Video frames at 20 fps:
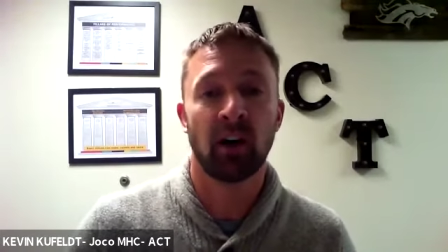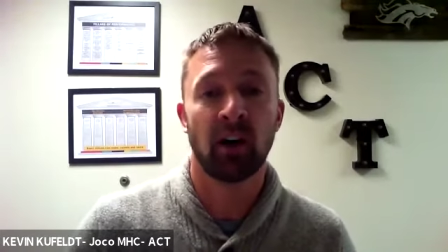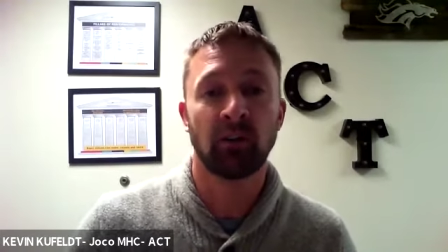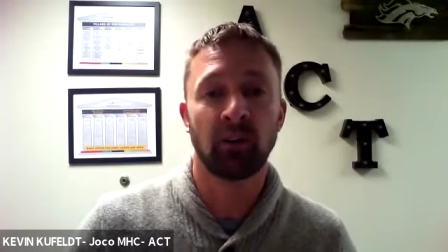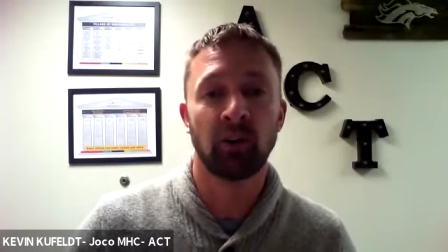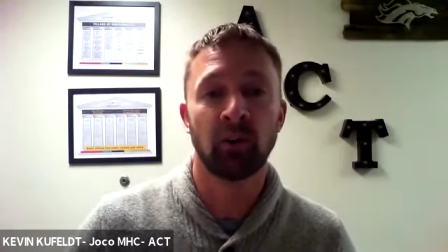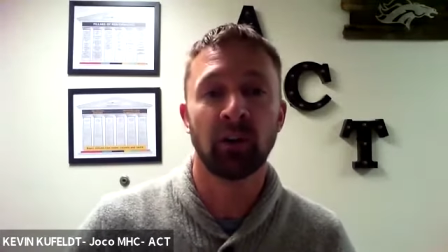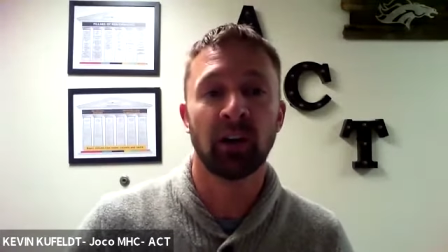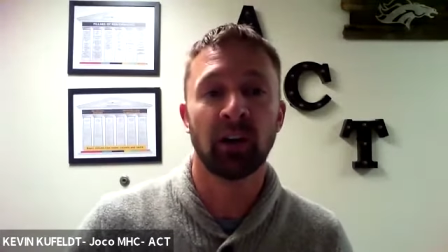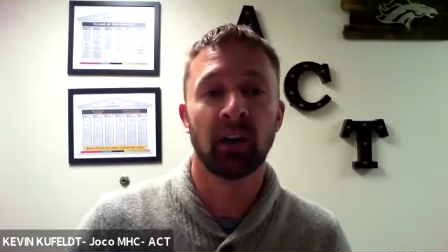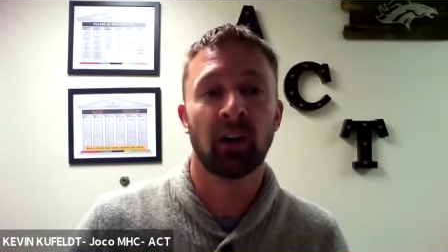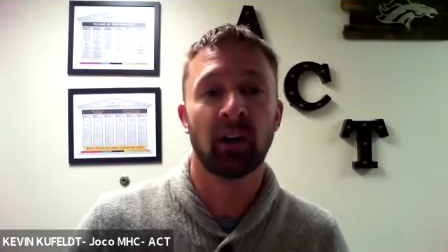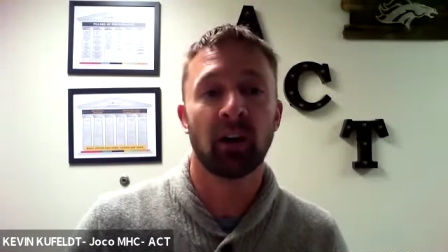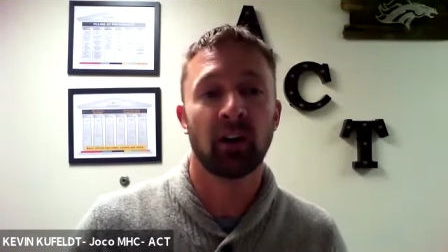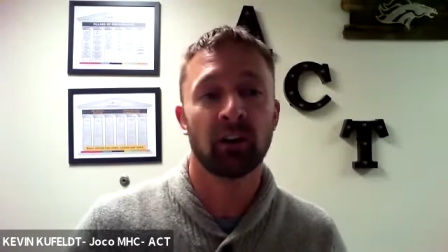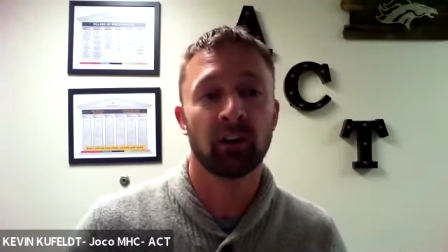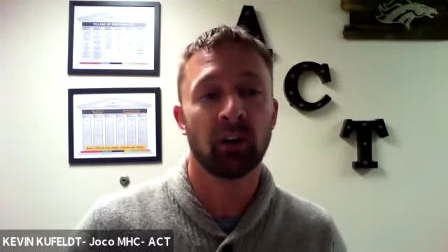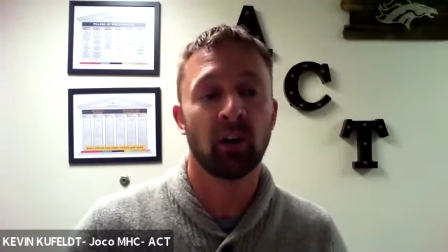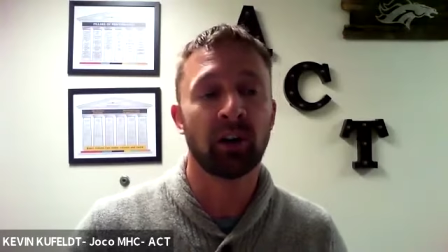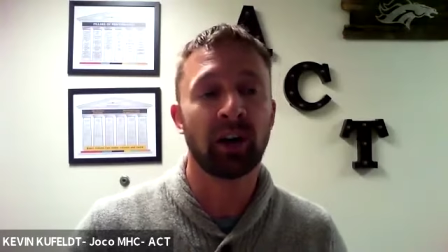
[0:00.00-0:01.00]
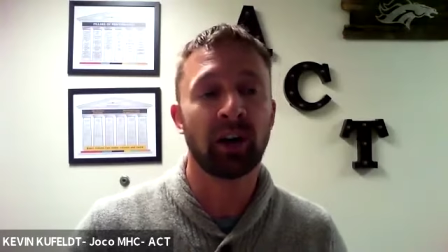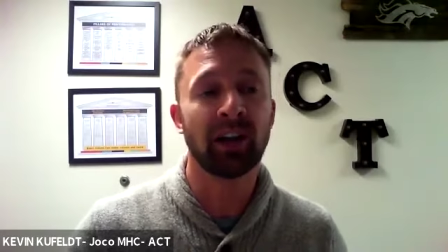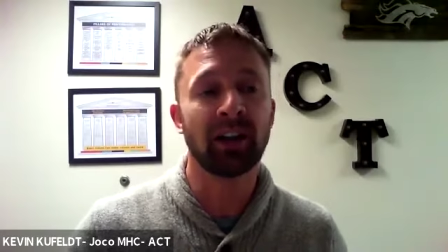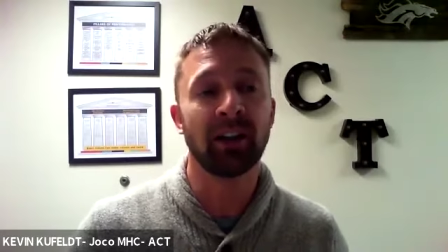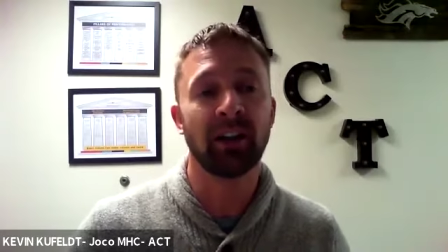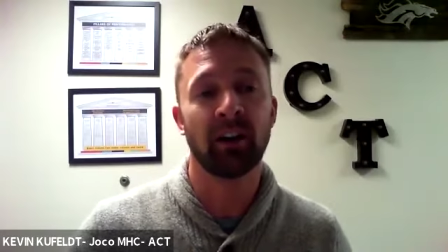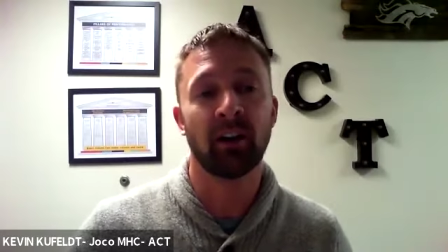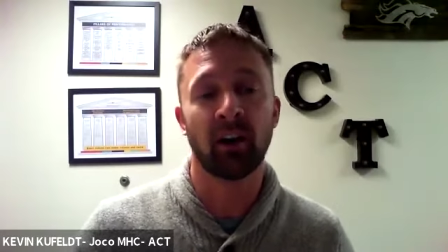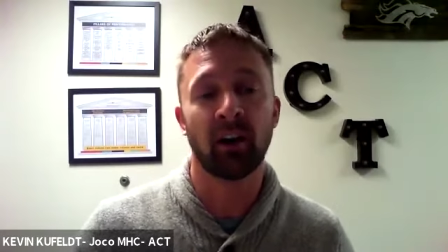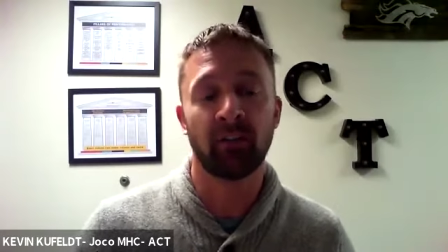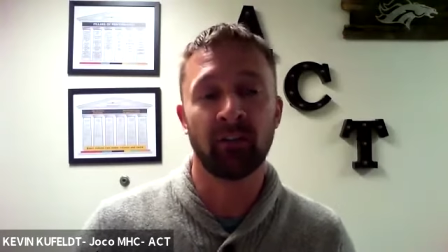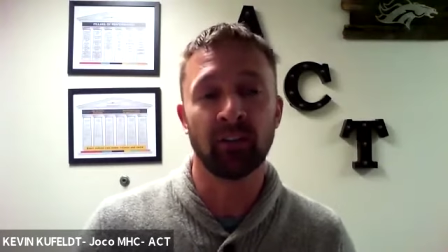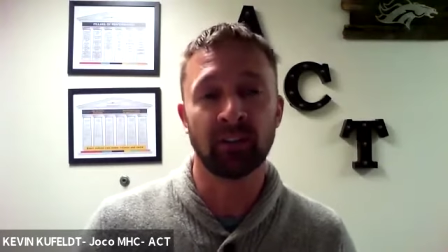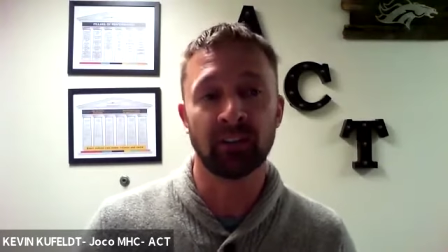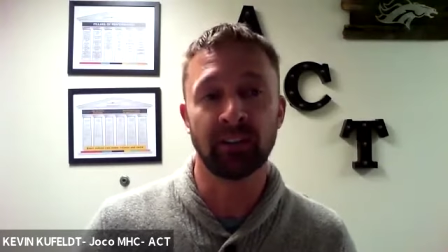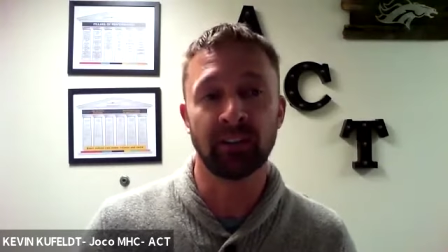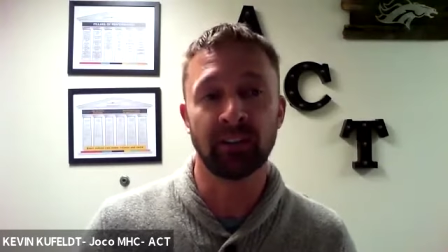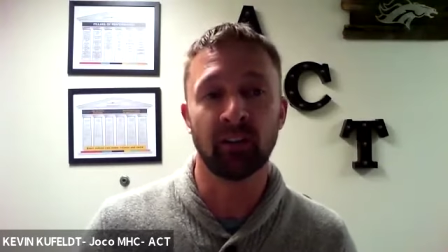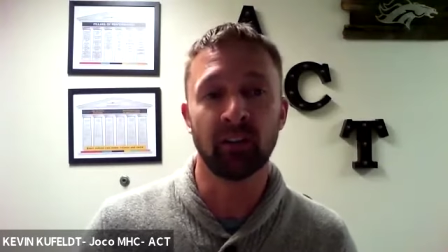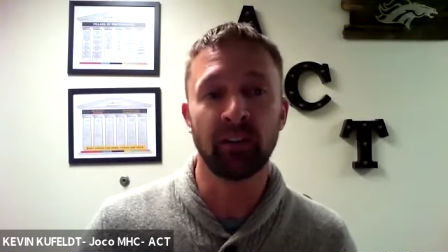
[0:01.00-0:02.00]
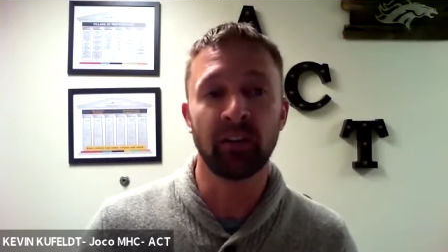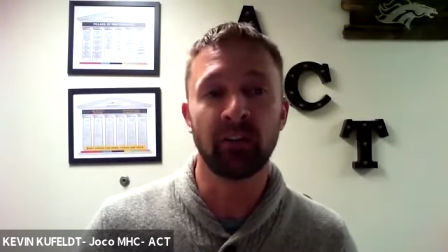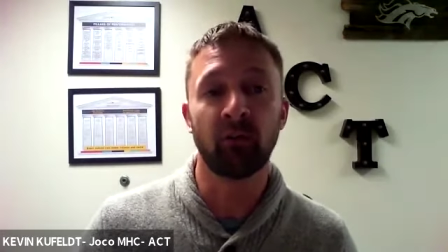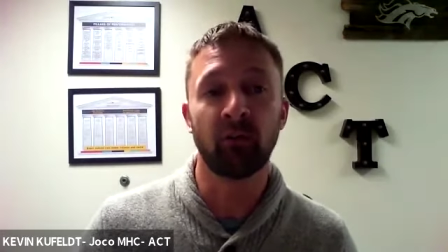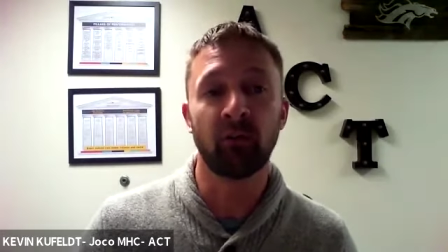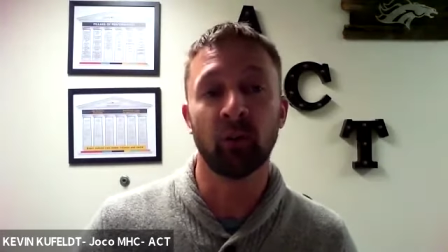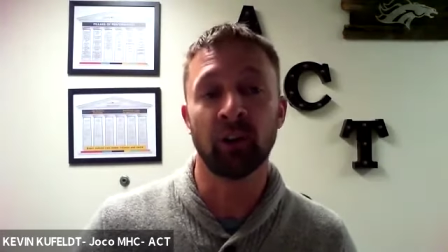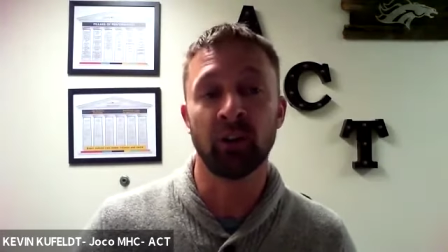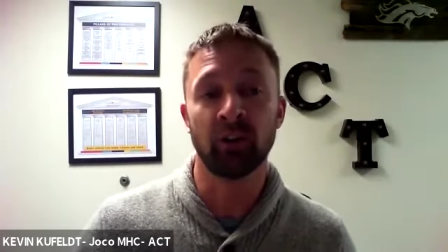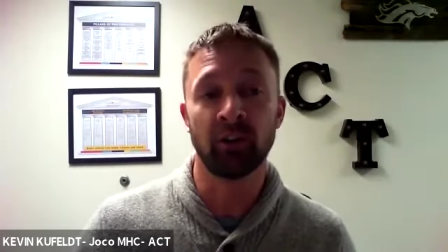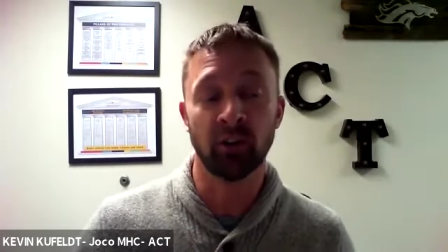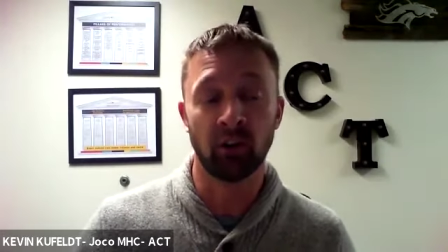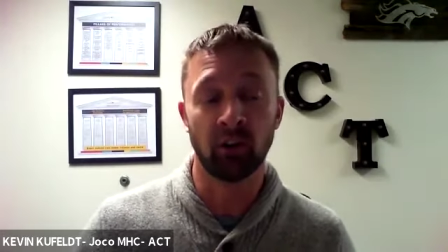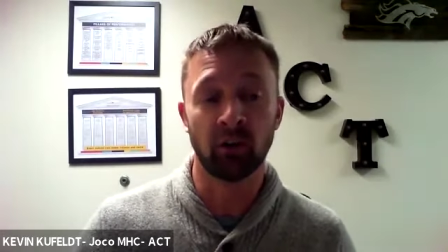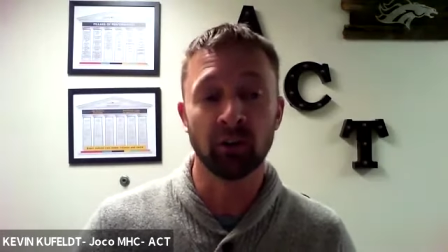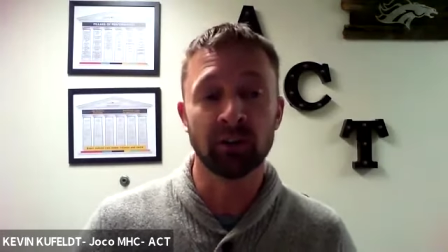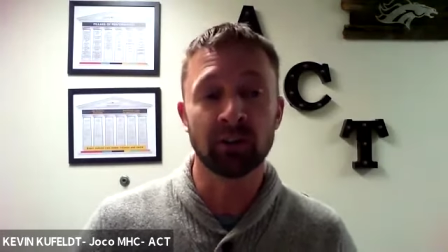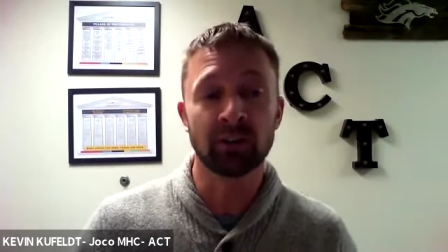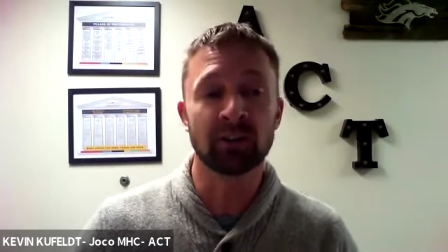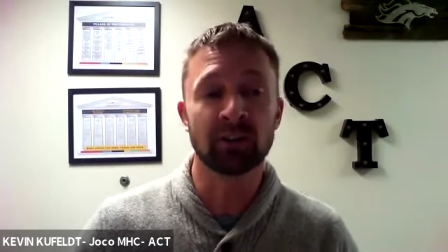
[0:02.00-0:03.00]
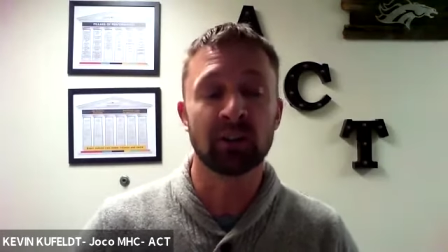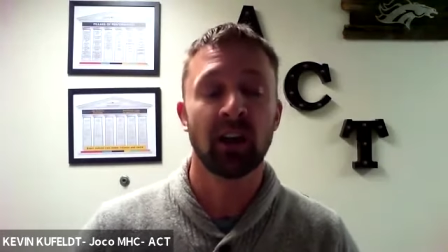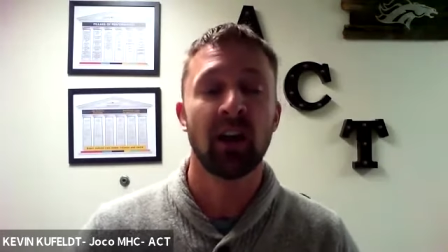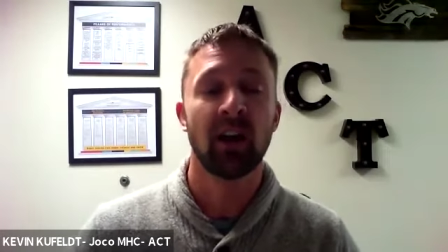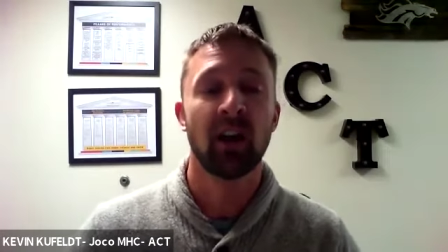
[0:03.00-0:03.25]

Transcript: unit located in our facility for adults,